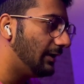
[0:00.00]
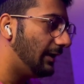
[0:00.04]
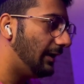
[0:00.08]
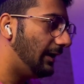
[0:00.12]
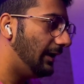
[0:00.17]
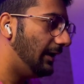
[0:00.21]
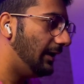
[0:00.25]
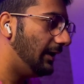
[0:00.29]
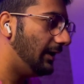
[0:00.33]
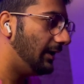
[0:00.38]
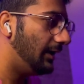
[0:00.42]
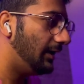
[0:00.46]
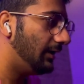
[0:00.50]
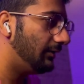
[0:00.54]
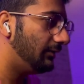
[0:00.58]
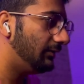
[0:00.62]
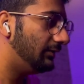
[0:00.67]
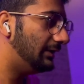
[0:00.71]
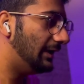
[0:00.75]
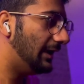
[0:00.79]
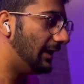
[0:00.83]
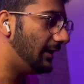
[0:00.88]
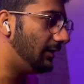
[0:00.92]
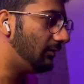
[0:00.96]

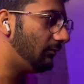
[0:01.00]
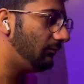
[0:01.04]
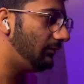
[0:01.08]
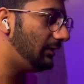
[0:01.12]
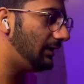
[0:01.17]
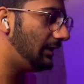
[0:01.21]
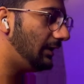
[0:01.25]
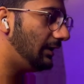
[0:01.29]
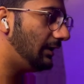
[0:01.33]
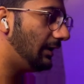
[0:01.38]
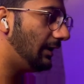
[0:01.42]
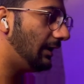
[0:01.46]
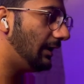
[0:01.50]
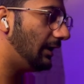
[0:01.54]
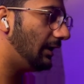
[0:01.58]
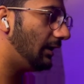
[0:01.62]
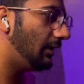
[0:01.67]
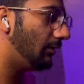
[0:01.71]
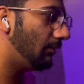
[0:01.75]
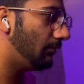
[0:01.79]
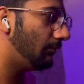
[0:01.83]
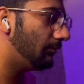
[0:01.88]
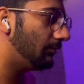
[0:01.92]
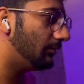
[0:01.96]
And then we
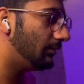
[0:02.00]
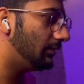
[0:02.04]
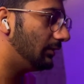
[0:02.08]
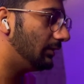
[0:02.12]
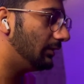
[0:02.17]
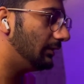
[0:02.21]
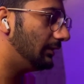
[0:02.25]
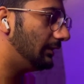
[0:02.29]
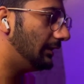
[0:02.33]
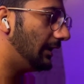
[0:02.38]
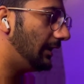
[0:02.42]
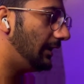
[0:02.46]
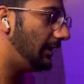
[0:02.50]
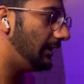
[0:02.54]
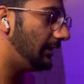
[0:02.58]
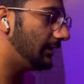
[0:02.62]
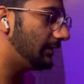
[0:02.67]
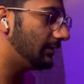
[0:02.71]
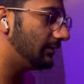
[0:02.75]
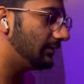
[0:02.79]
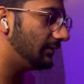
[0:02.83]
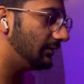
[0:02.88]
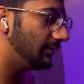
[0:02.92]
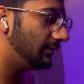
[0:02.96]
have
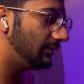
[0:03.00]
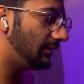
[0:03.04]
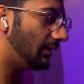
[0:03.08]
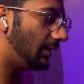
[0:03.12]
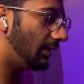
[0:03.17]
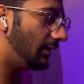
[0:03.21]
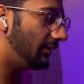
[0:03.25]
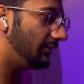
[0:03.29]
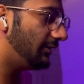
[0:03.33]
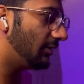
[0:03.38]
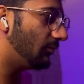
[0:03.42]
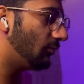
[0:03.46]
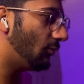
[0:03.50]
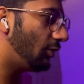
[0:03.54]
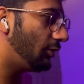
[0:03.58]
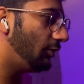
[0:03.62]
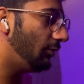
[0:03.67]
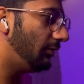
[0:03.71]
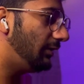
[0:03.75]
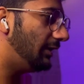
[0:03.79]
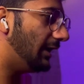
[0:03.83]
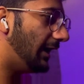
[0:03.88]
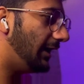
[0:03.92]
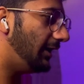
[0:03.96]
like the other
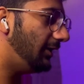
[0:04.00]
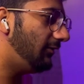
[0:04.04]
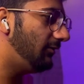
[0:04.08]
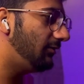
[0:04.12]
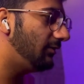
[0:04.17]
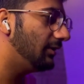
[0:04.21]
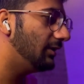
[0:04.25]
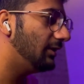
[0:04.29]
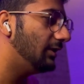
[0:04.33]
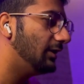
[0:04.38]
module, lights.